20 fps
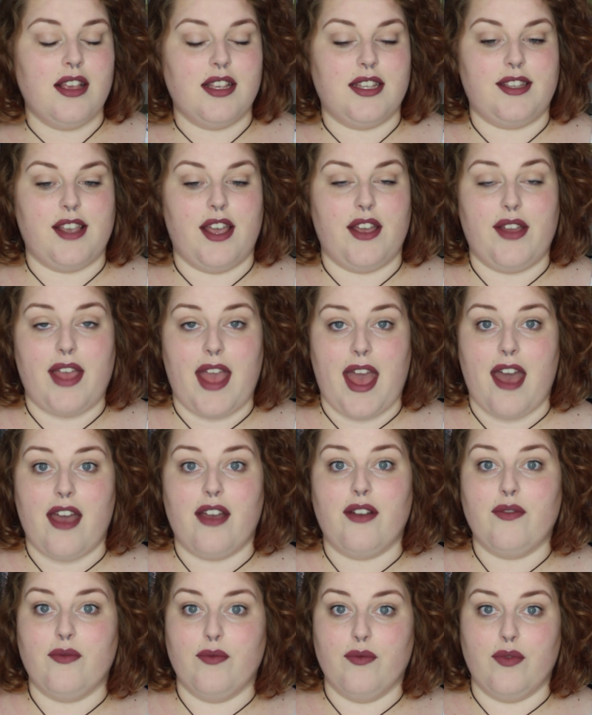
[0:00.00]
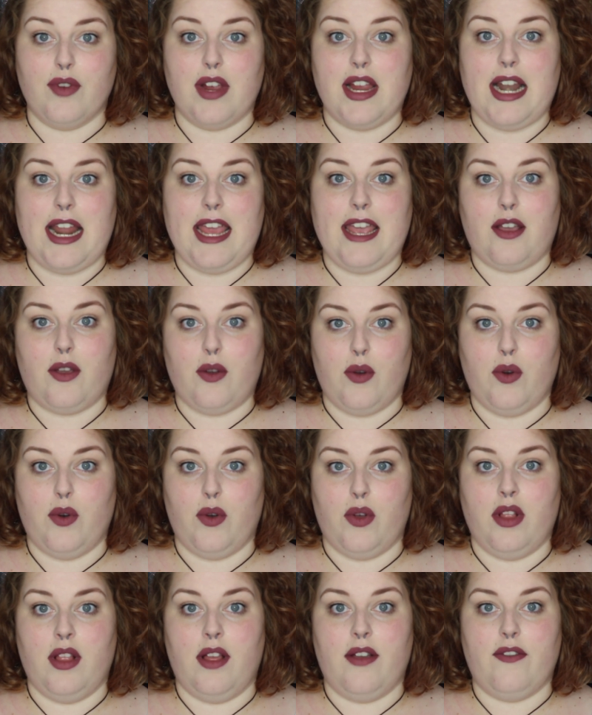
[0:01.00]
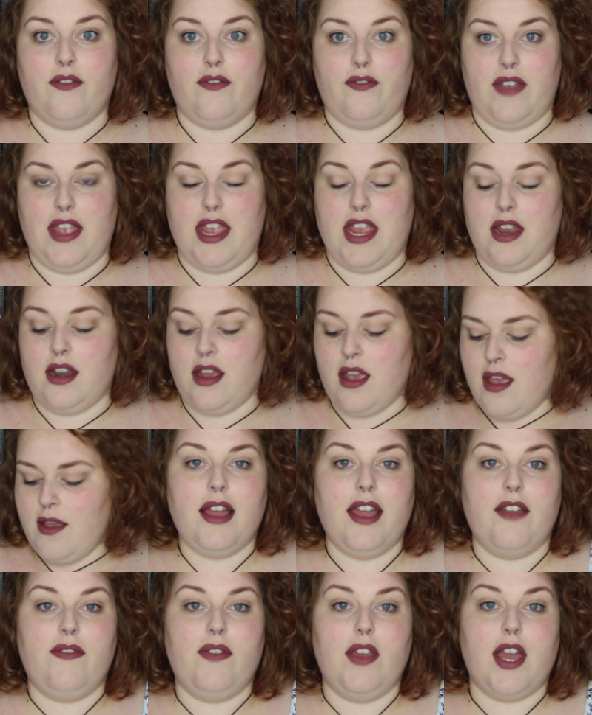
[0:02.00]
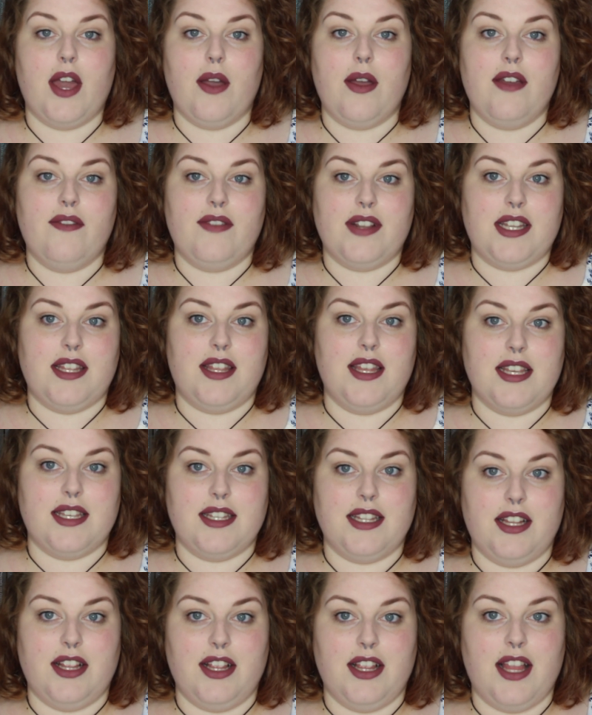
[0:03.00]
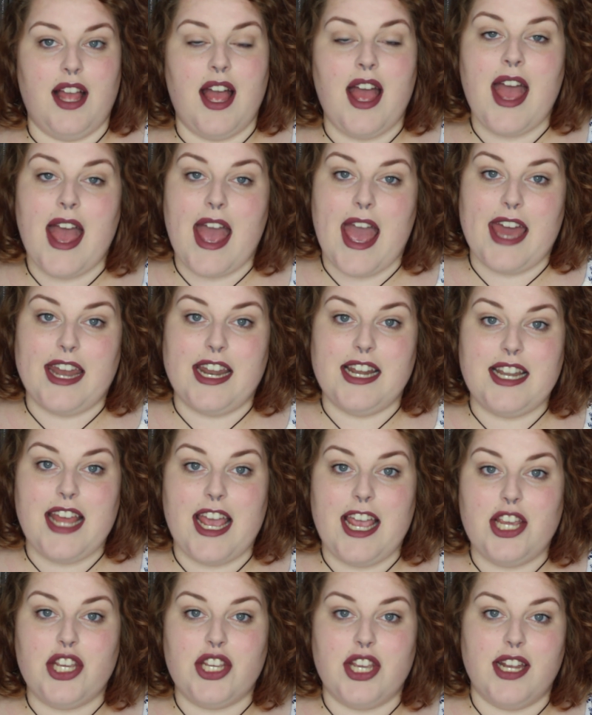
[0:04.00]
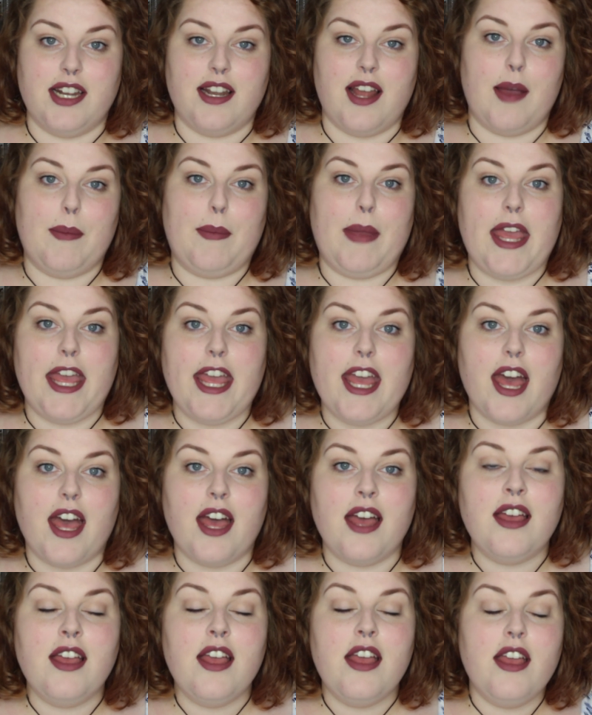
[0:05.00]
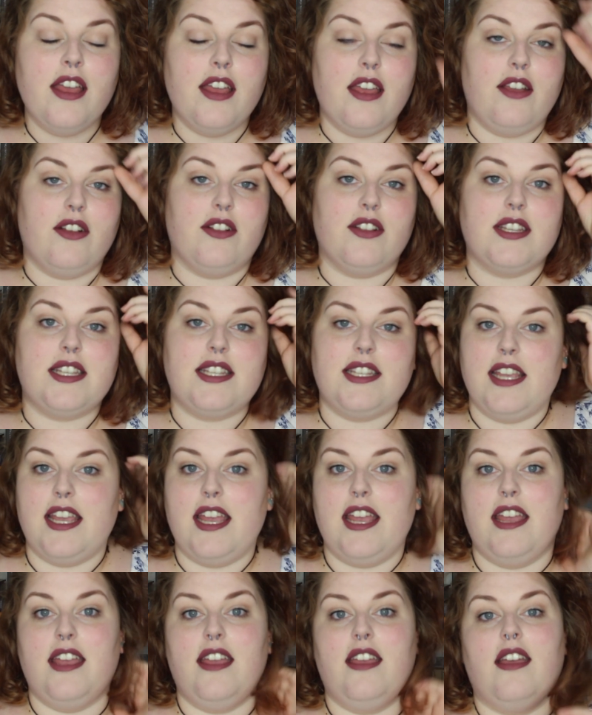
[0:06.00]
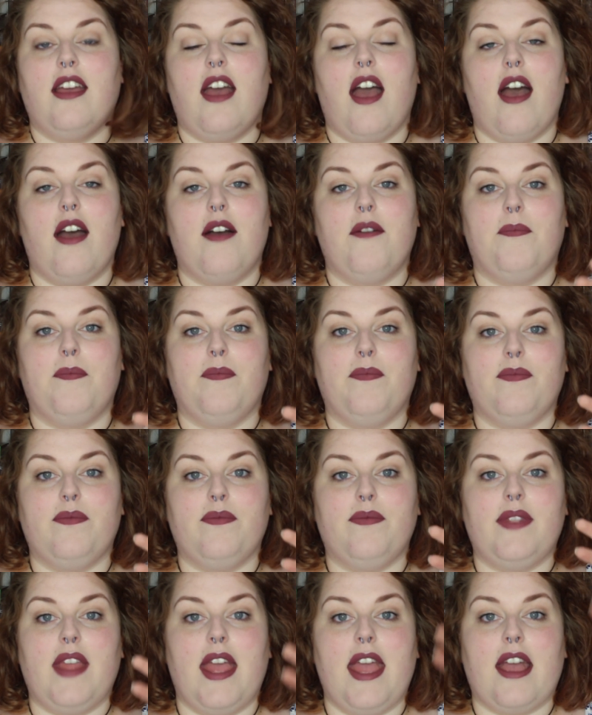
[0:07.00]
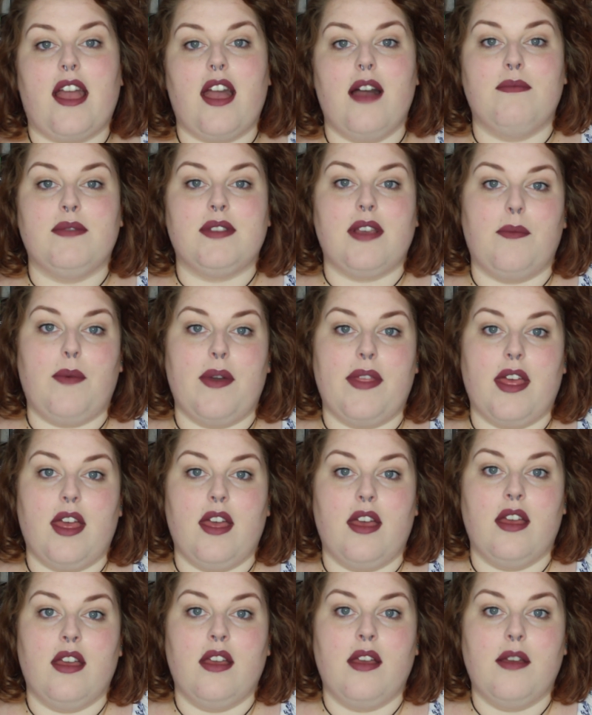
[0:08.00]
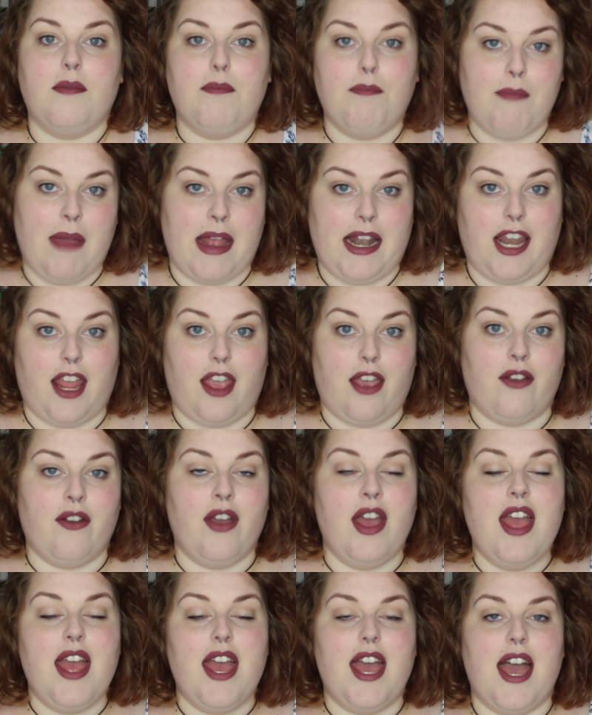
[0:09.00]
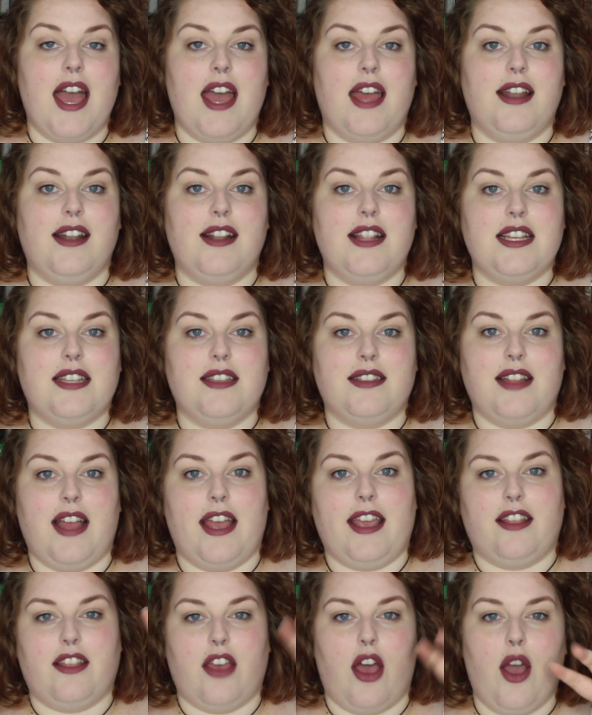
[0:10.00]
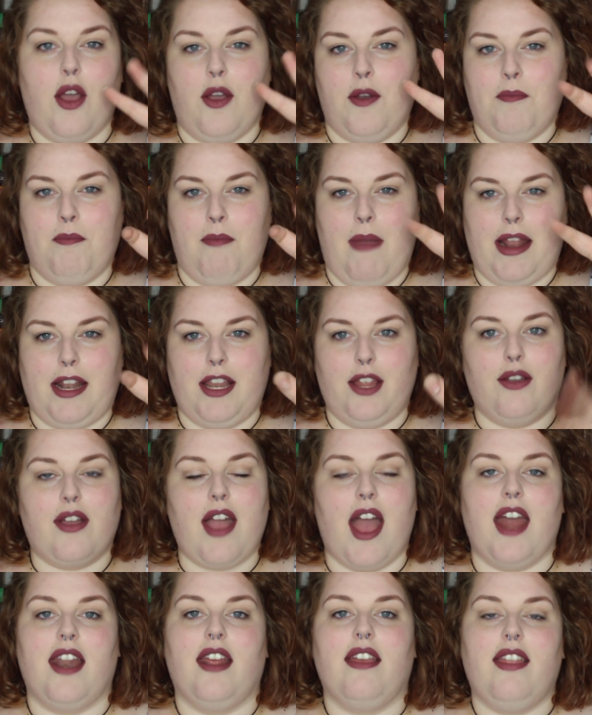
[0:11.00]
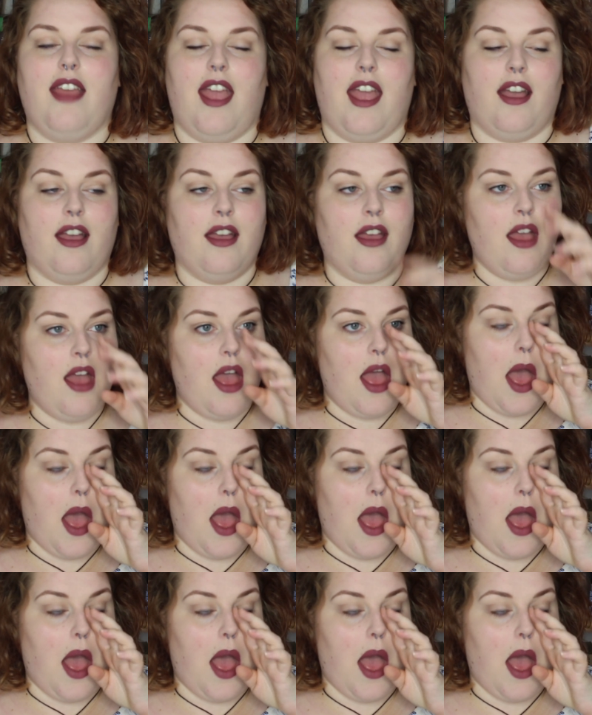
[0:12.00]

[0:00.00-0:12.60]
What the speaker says: So yeah, really cool feed. If you go over to this little annotation up here, you'll see it comes up with a menu, and this is like the home menu kind of thing.